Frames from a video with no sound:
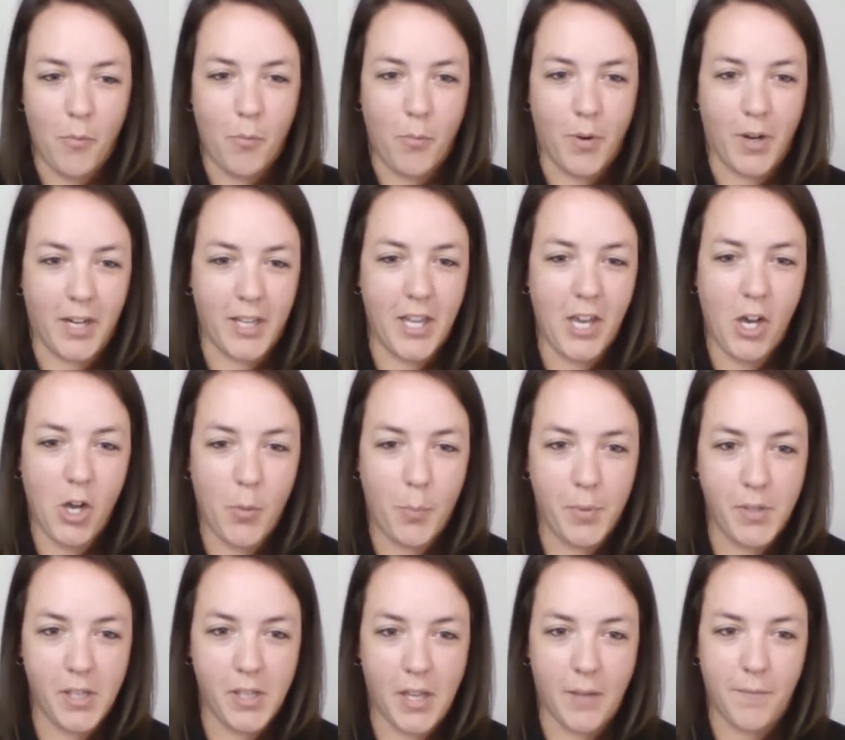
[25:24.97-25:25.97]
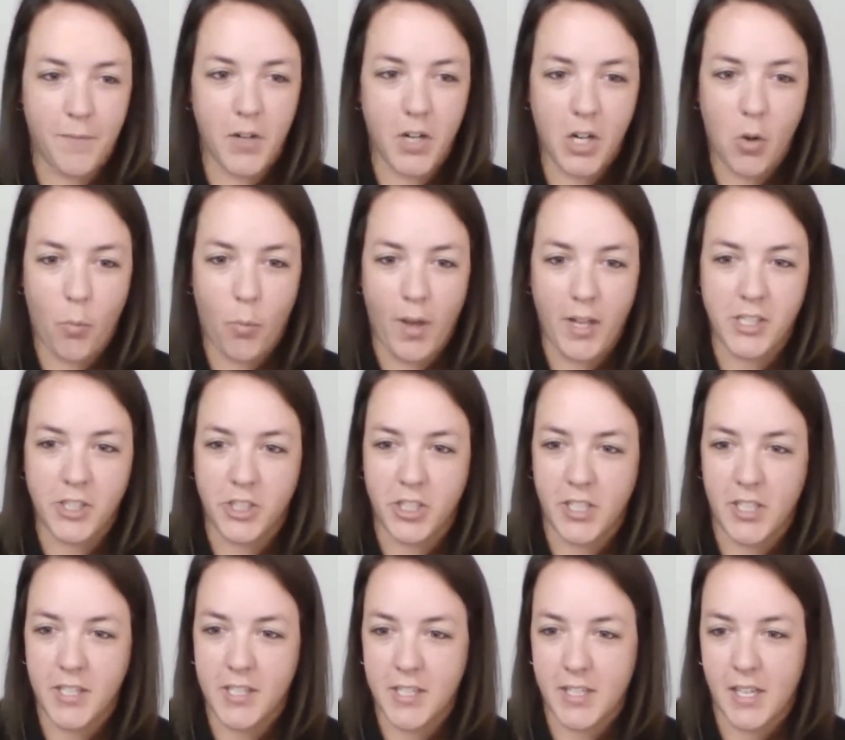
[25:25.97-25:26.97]
We're going to open it up for
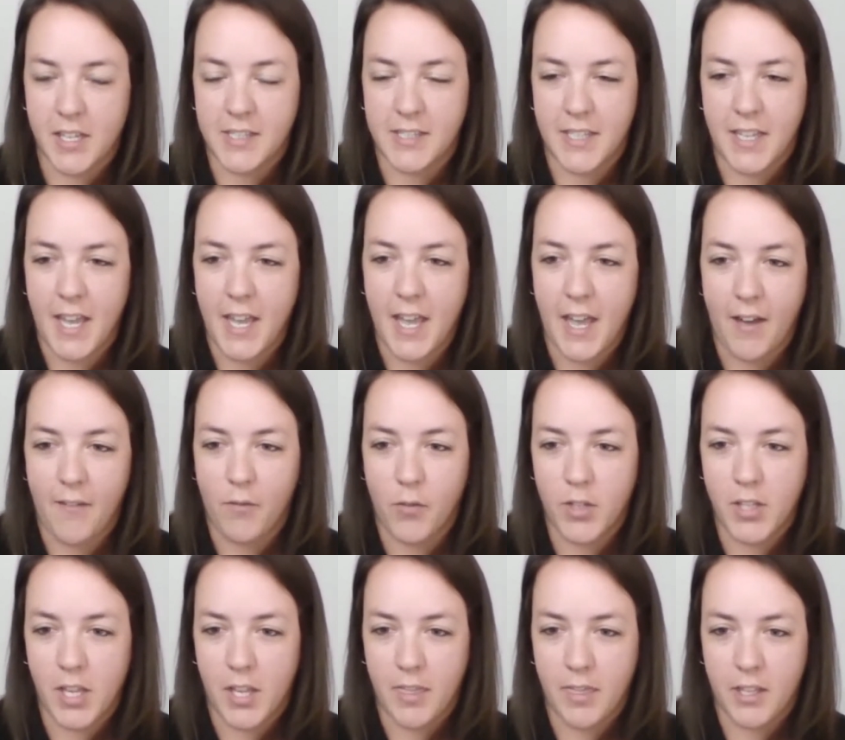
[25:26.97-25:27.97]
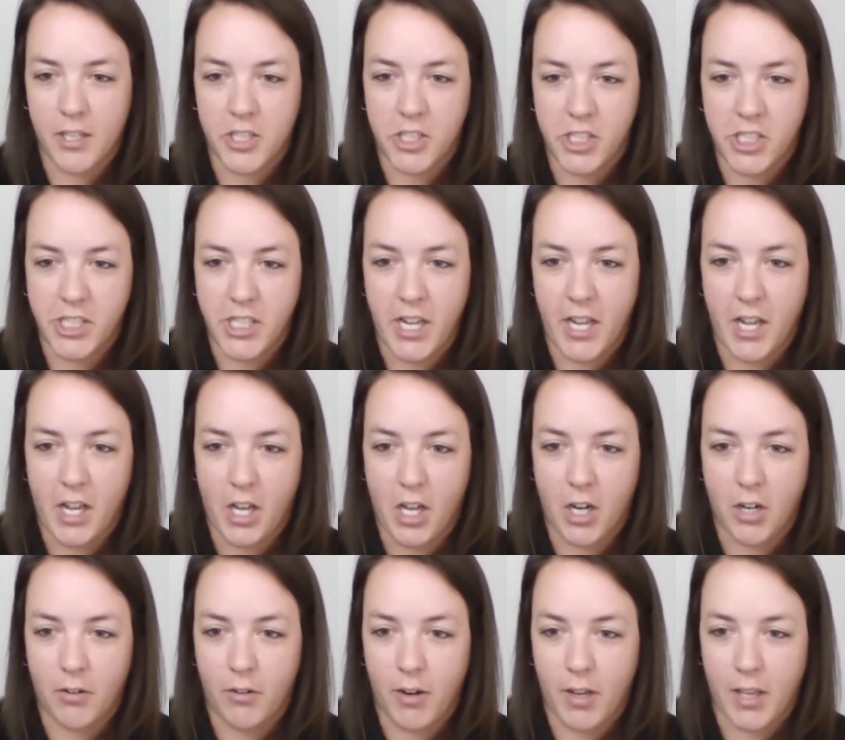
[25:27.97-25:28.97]
questions, and I see I have one in the chat
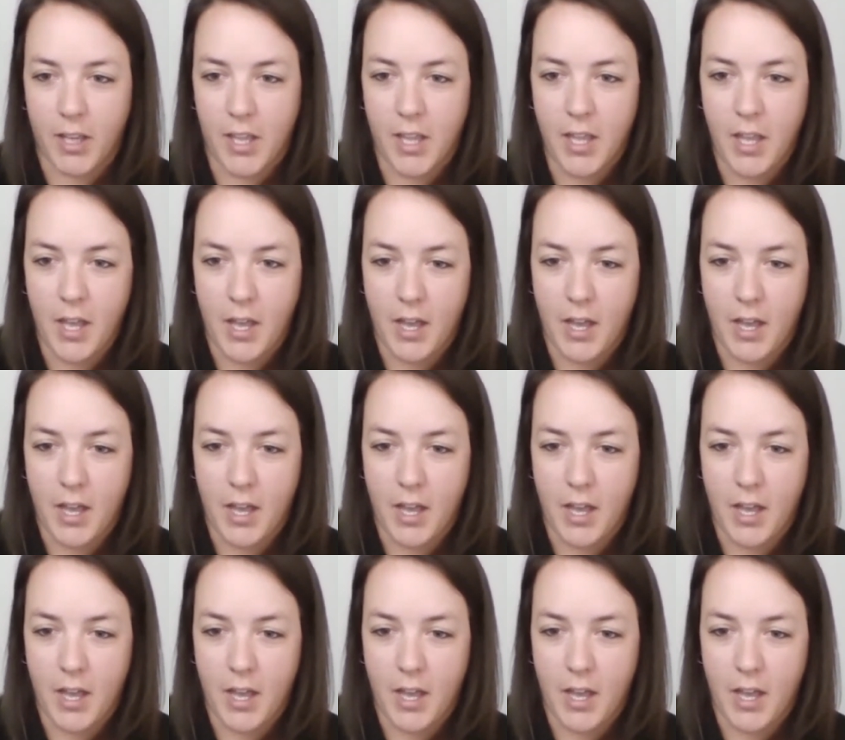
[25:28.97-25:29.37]
already.